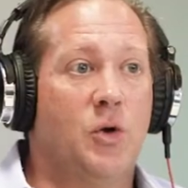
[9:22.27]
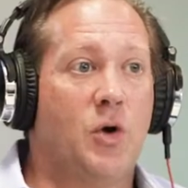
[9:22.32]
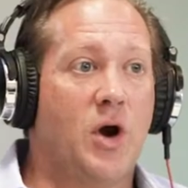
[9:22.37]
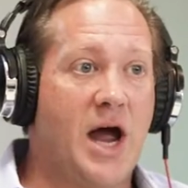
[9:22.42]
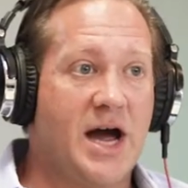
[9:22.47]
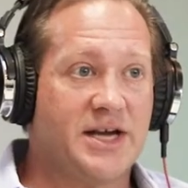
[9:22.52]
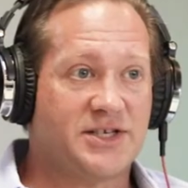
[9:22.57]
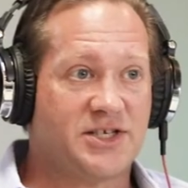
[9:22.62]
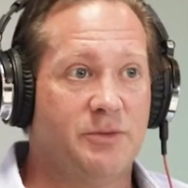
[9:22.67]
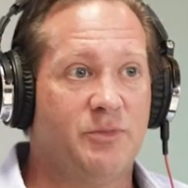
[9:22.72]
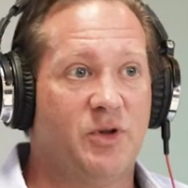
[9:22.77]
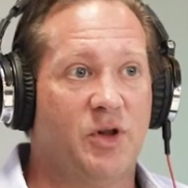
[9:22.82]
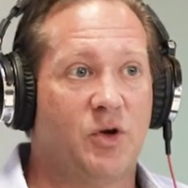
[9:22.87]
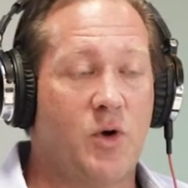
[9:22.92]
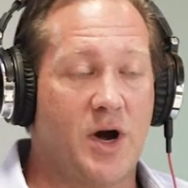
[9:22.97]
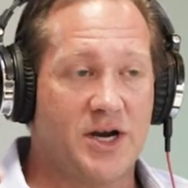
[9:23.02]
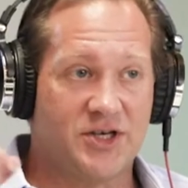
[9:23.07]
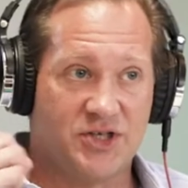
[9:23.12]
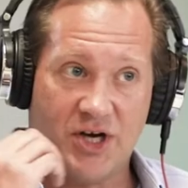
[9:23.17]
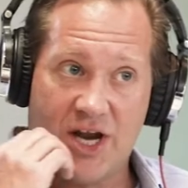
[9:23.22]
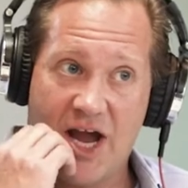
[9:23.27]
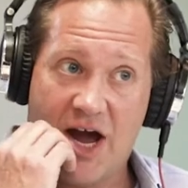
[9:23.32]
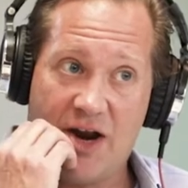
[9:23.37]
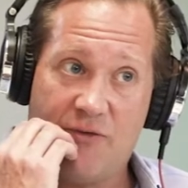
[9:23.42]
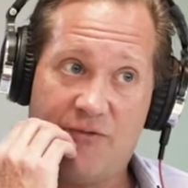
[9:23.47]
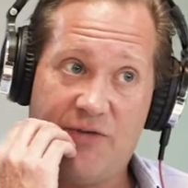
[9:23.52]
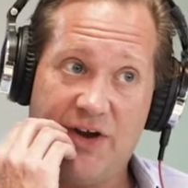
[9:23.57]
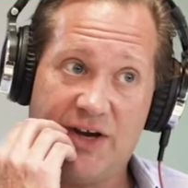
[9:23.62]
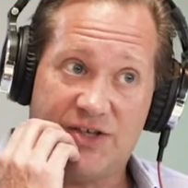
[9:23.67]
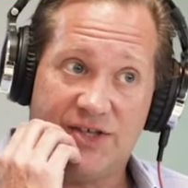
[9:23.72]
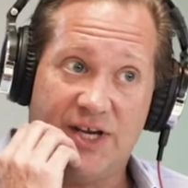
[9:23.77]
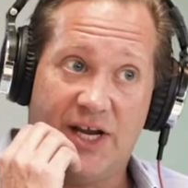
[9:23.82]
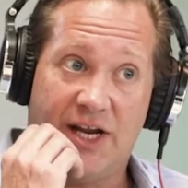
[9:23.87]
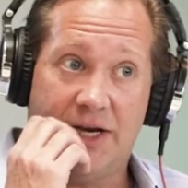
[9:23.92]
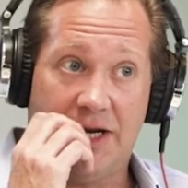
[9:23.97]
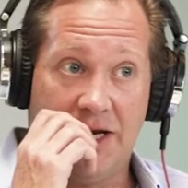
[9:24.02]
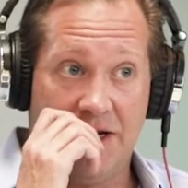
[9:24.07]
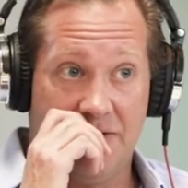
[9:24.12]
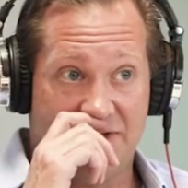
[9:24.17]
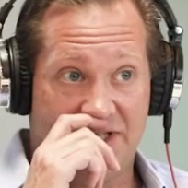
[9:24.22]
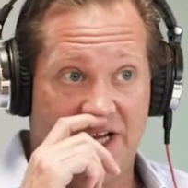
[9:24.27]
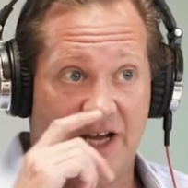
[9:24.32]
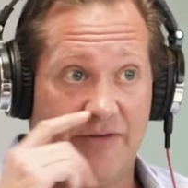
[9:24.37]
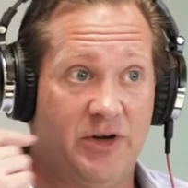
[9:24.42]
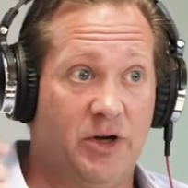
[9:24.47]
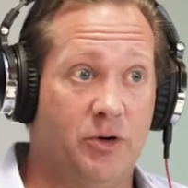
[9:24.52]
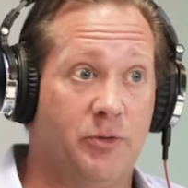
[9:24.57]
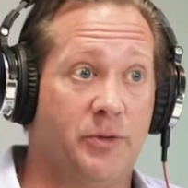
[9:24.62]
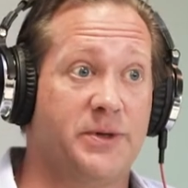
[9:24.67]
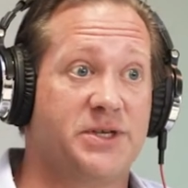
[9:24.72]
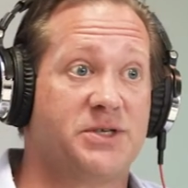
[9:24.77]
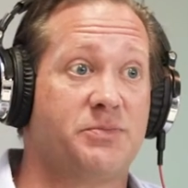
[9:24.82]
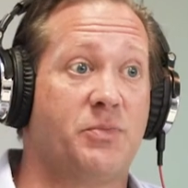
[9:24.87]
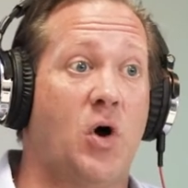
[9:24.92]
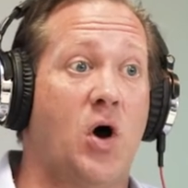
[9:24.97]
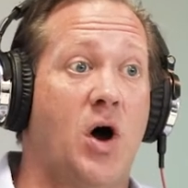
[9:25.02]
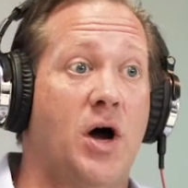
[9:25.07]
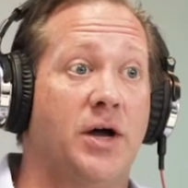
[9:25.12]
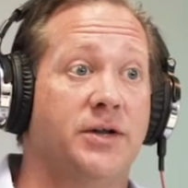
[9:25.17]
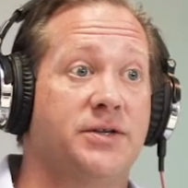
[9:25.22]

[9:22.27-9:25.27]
You were asking the question how, to fix it, and how to fix it. Yeah, this